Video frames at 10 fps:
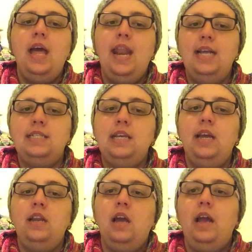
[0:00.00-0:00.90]
And I
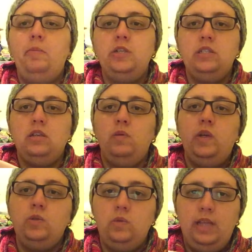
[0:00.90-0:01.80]
said, I'm just
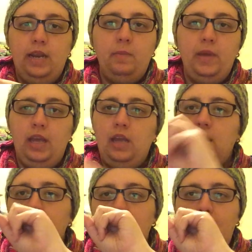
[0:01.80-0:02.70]
going to let it
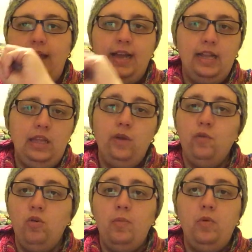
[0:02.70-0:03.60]
be. I got the
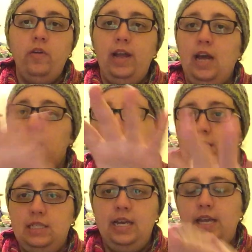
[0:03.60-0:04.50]
Aurora Borealis
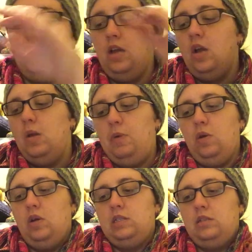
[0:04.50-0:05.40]
instead
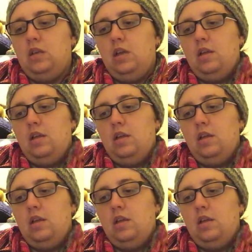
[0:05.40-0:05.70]
because